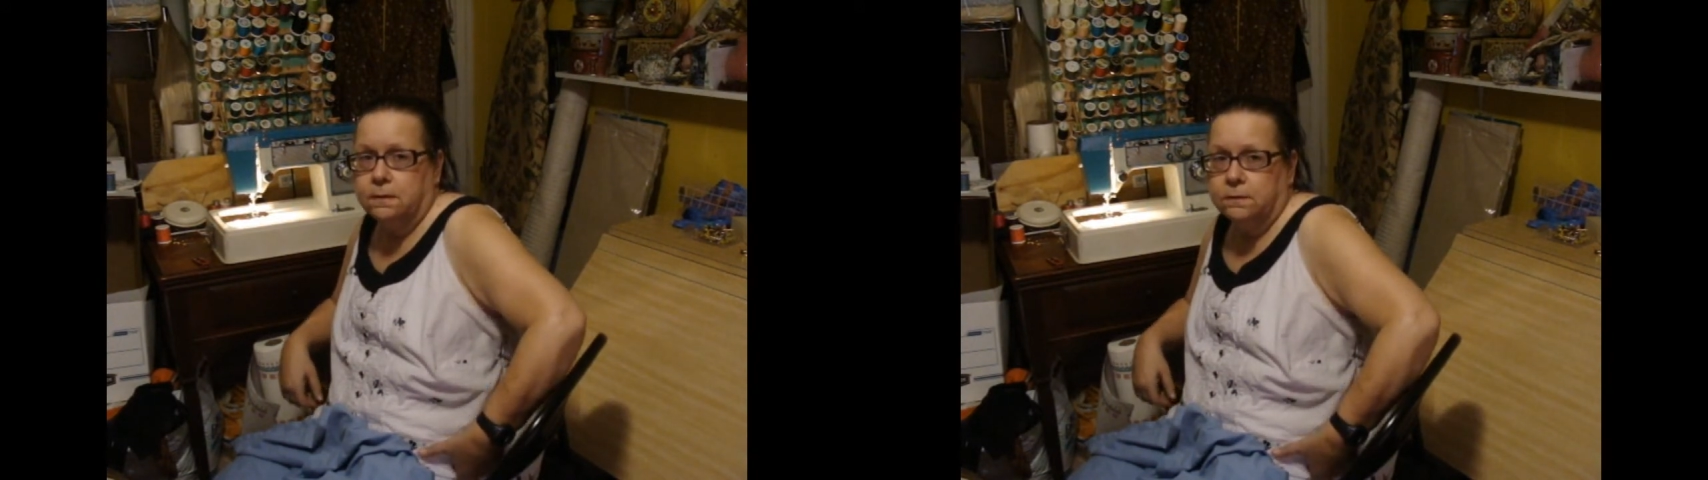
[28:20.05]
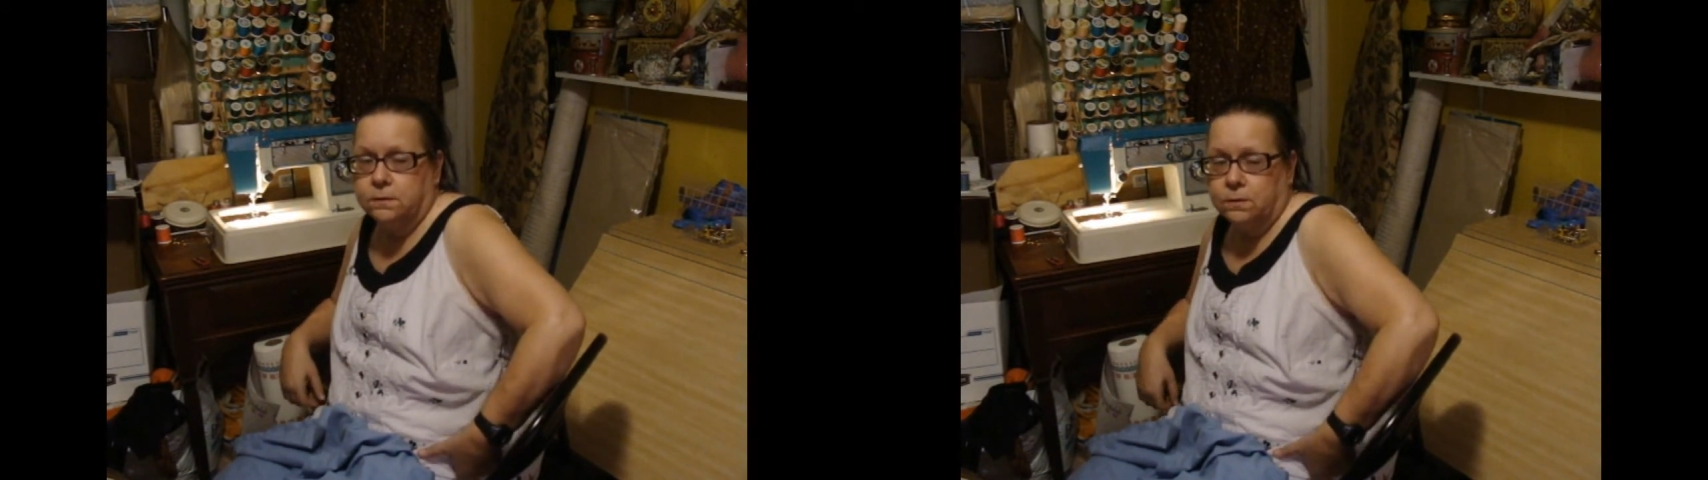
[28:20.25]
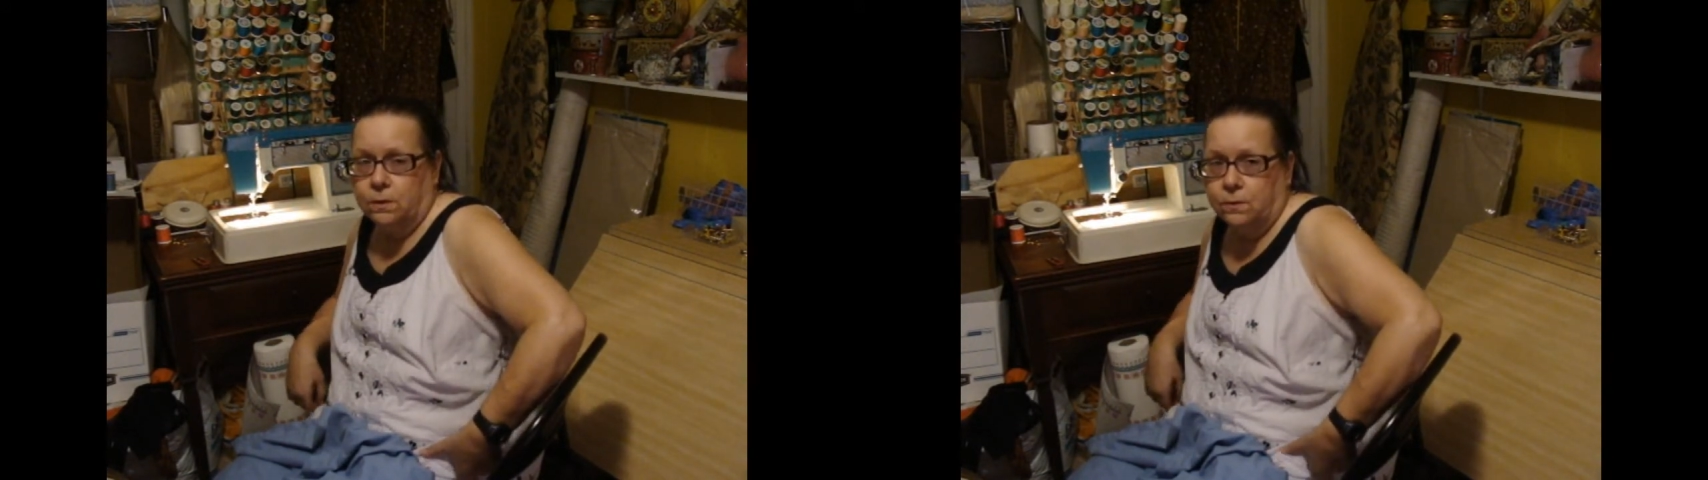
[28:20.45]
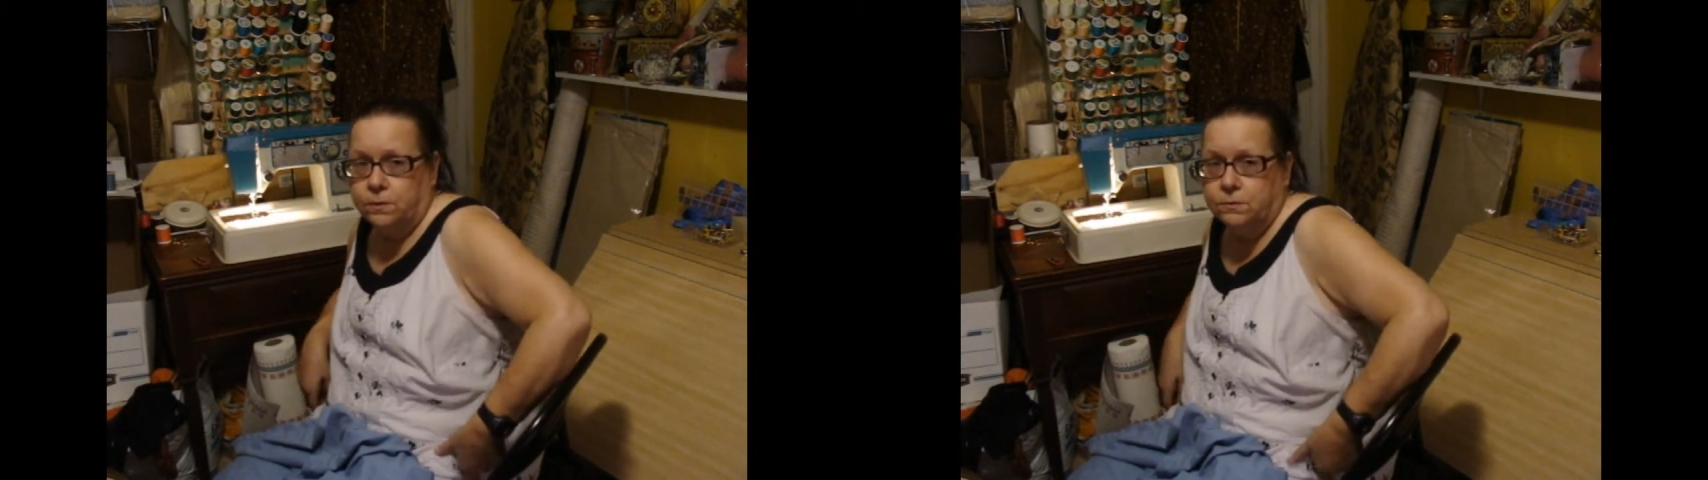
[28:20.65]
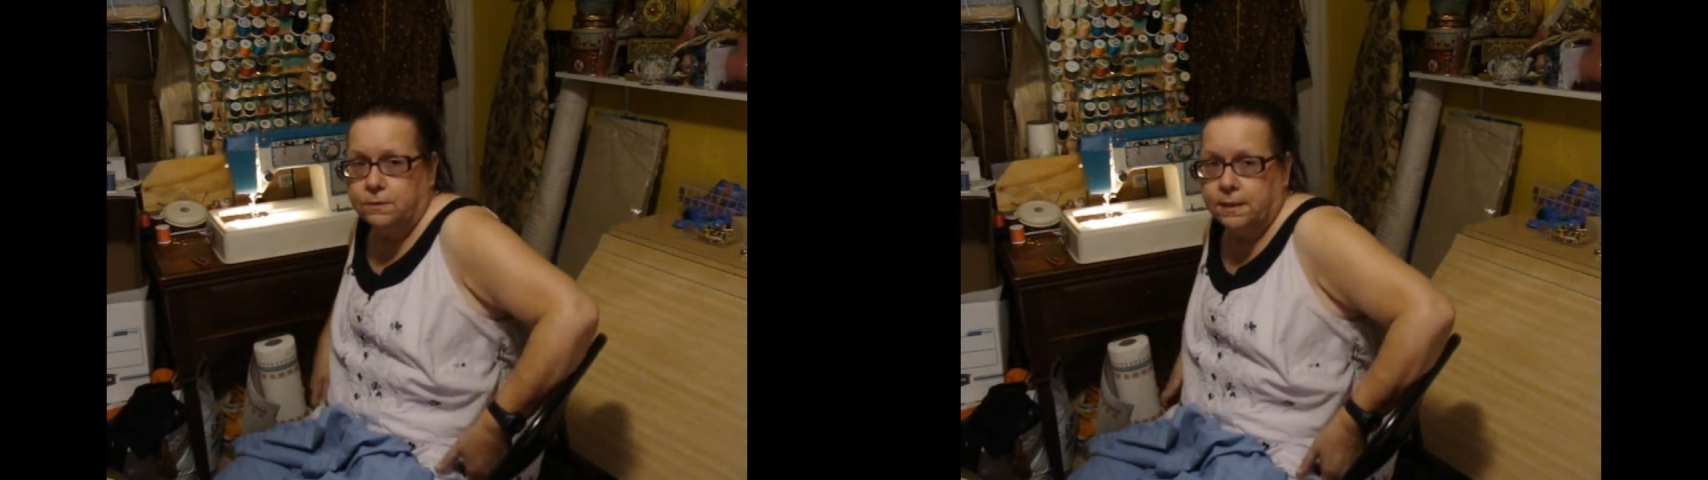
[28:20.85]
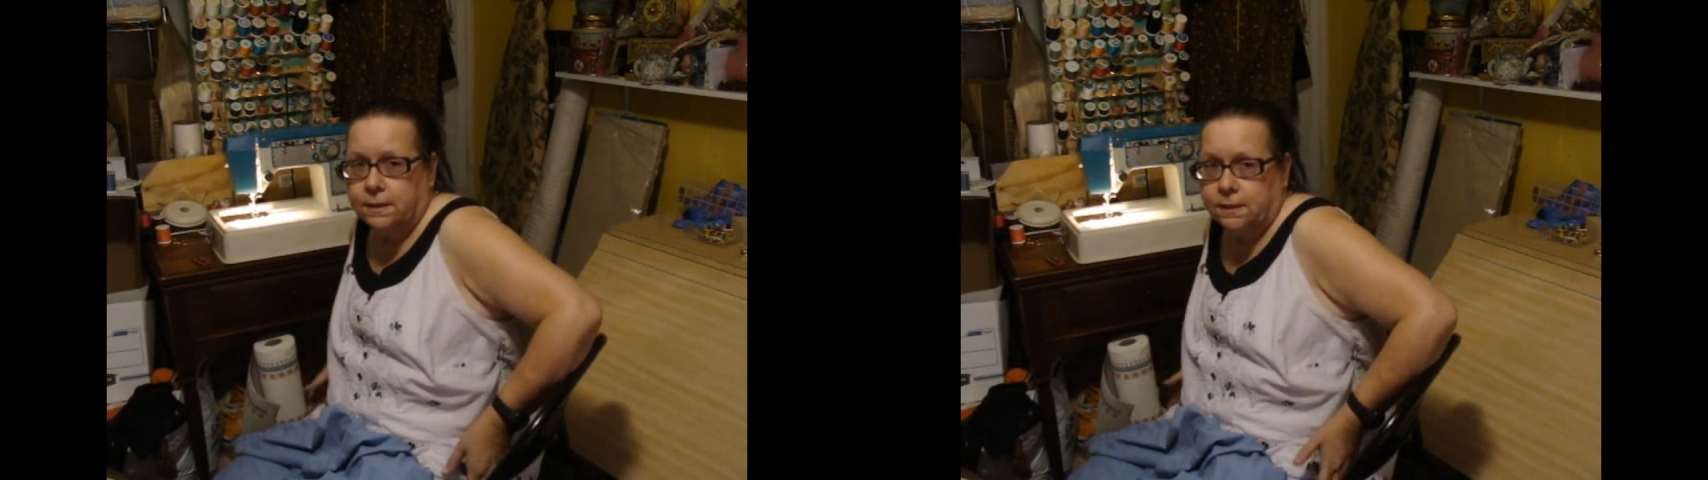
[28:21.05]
so you get